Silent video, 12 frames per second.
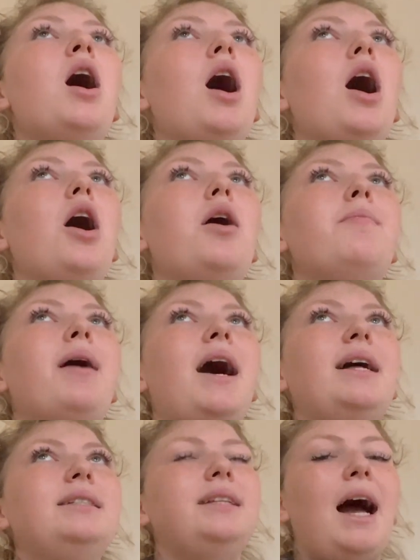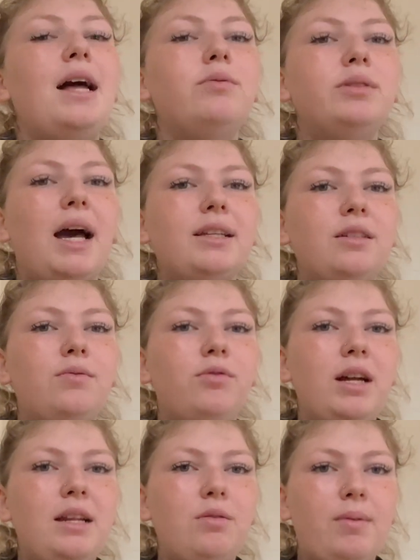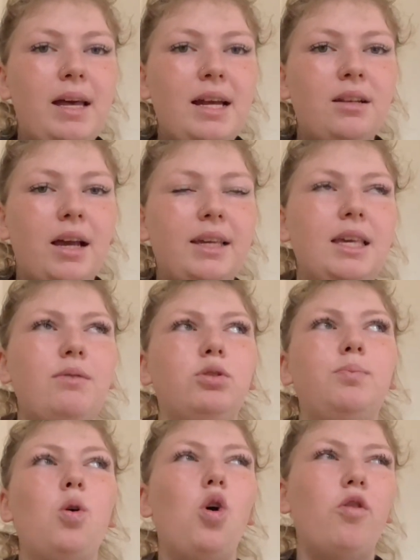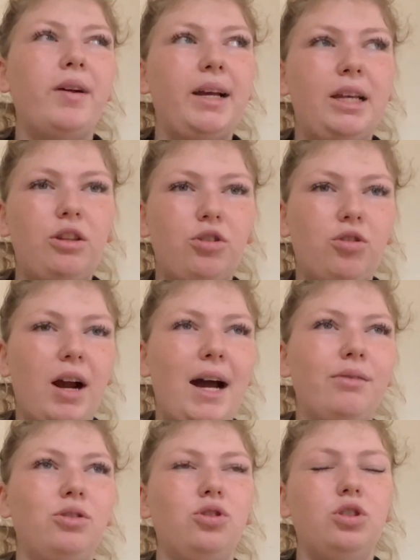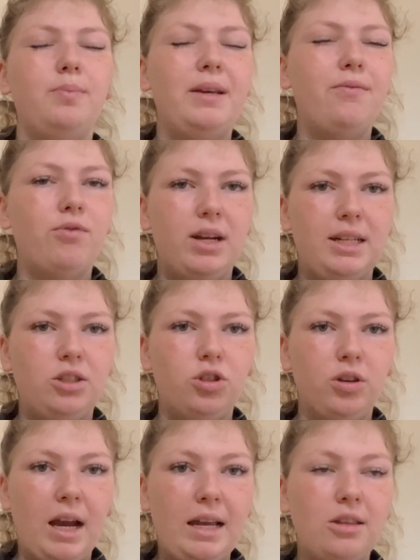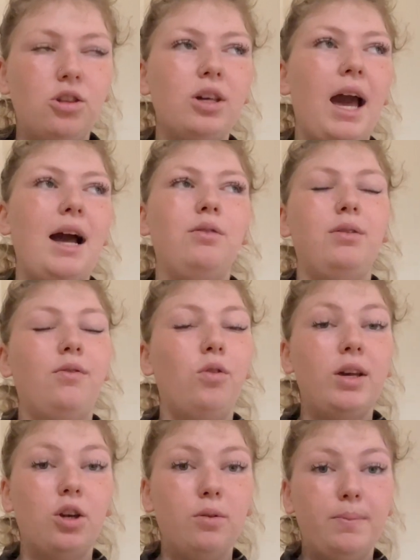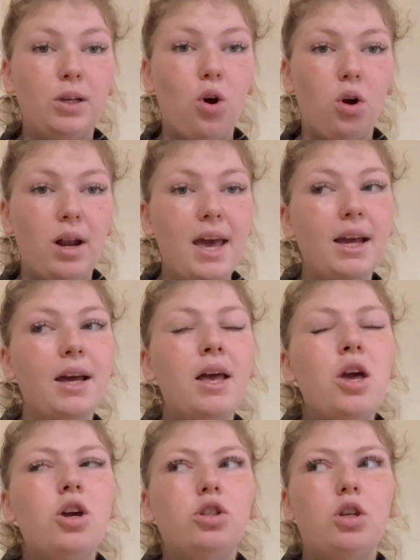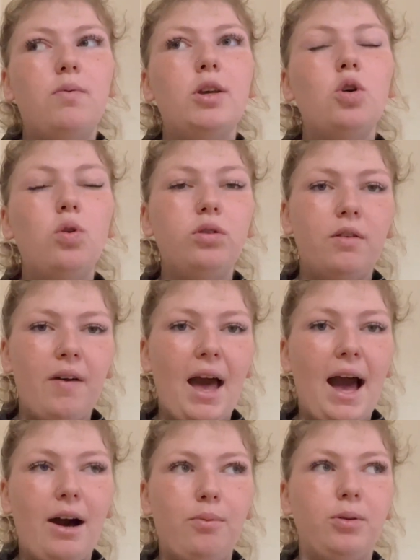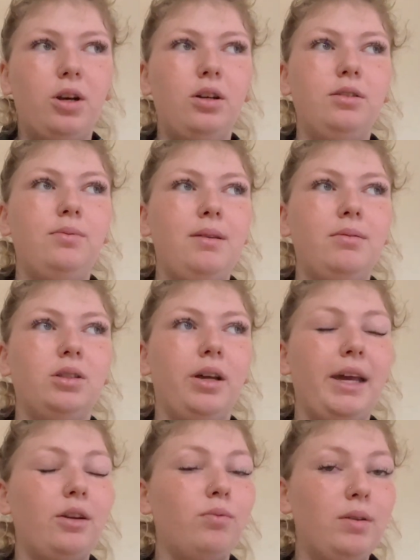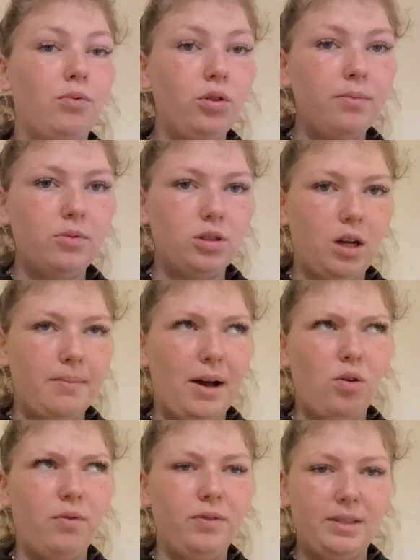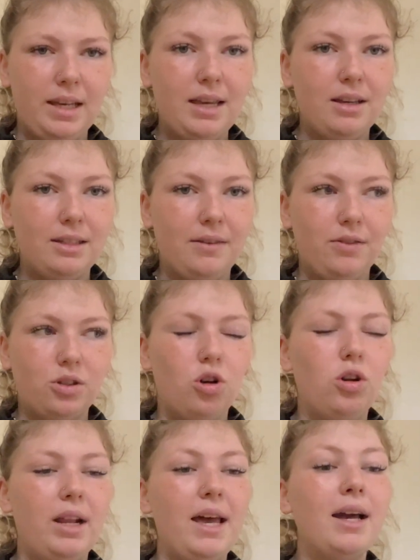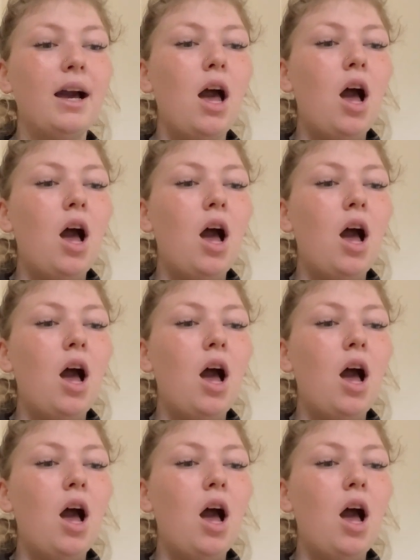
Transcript: And Dan was acting really weird, like he was pawing at the ground and just being really strange, and we thought it could be colic, so we called the vet out because we was like, we want them to come out obviously, because if it's colic,